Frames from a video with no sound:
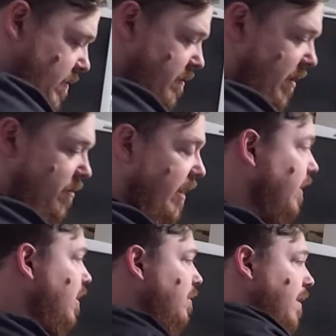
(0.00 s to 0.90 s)
my
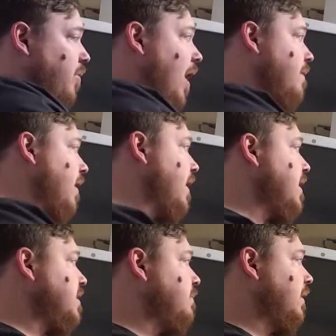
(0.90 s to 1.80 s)
primary,
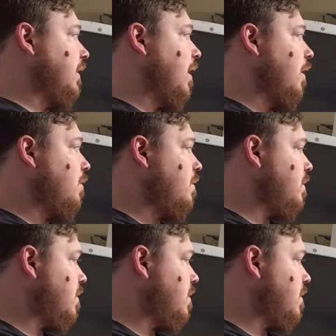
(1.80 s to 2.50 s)
is below